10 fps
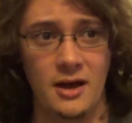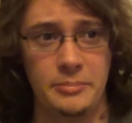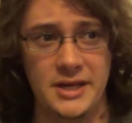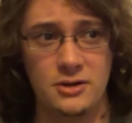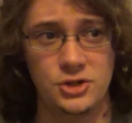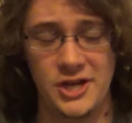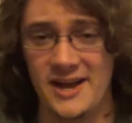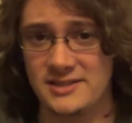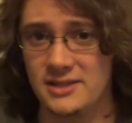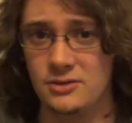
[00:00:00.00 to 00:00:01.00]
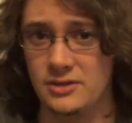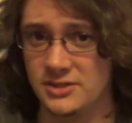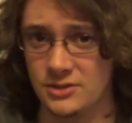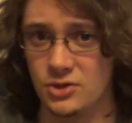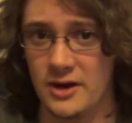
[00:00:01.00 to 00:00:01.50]
Peter Jackson is
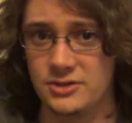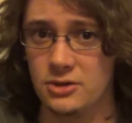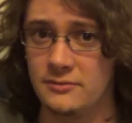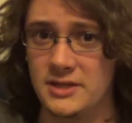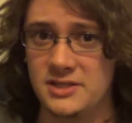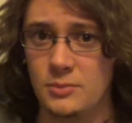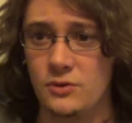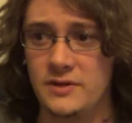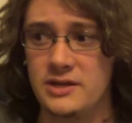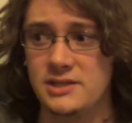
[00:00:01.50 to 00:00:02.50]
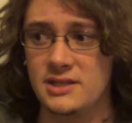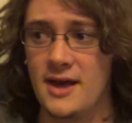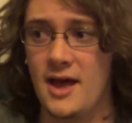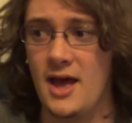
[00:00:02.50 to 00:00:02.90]
the director of these movies.